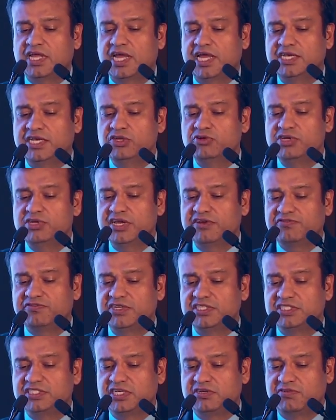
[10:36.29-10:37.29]
anuria-free
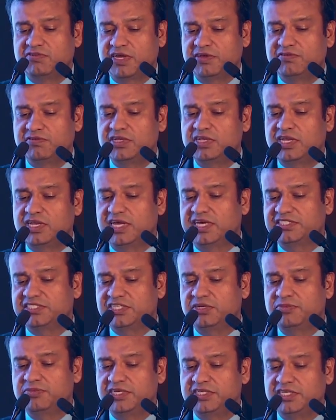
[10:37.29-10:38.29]
survival,
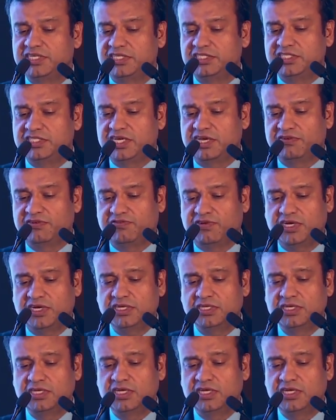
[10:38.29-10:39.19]
estimated GFR,